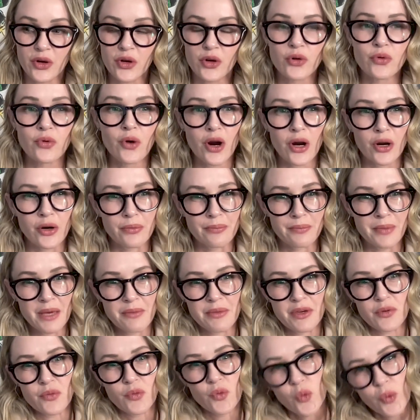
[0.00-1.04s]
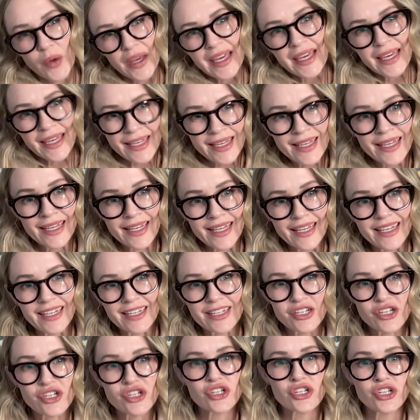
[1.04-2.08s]
who are maybe
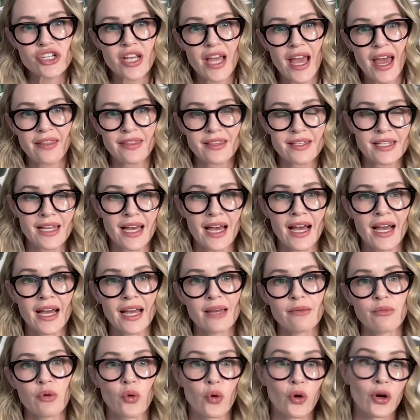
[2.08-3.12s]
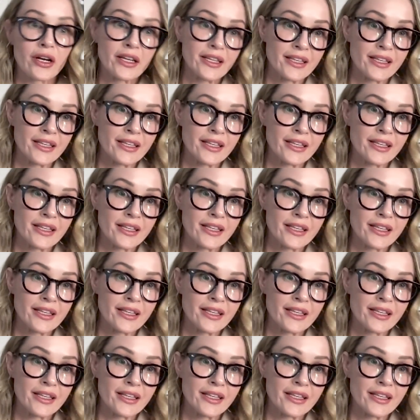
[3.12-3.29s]
weak-ish at the time or